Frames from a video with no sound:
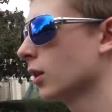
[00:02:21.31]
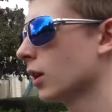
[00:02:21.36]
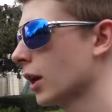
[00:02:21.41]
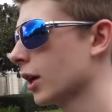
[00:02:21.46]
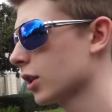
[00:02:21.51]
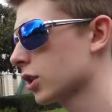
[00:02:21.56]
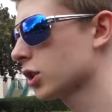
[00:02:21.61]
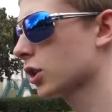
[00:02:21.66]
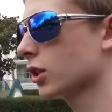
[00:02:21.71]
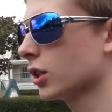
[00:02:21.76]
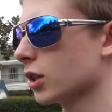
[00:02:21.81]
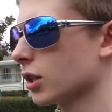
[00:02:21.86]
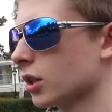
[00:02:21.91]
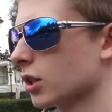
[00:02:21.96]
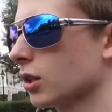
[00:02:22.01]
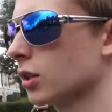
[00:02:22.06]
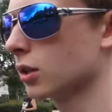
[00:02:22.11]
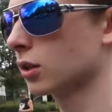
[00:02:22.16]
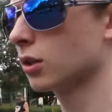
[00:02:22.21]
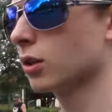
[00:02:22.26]
That's gonna
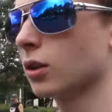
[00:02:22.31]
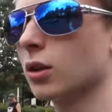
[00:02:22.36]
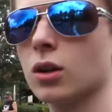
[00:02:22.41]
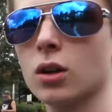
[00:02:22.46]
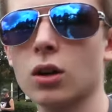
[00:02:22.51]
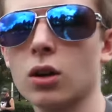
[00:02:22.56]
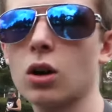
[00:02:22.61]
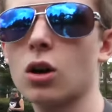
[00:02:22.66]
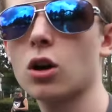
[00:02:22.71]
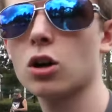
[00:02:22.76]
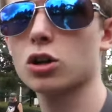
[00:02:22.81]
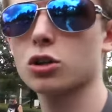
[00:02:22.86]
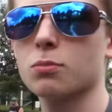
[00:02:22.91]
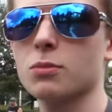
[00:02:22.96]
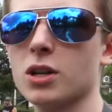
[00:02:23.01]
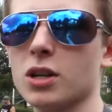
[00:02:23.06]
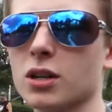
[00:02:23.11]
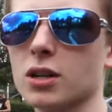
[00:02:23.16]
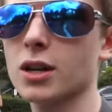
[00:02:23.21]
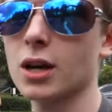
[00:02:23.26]
cause
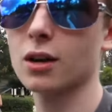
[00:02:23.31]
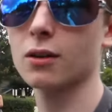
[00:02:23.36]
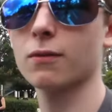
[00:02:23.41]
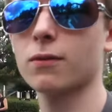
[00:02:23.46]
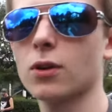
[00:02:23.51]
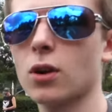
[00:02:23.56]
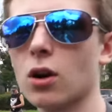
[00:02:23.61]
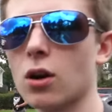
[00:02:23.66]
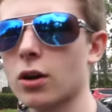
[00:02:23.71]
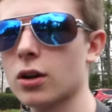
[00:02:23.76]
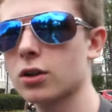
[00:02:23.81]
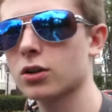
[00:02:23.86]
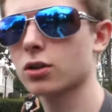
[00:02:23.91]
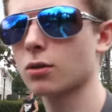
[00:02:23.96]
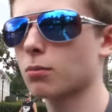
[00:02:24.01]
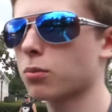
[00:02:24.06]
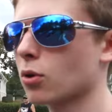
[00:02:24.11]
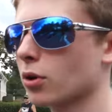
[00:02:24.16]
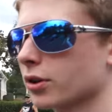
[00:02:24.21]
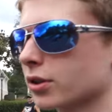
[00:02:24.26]
me to not vlog at
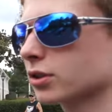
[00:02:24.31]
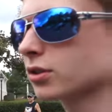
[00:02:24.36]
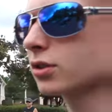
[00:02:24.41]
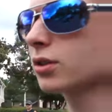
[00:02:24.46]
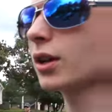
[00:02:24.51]
some points.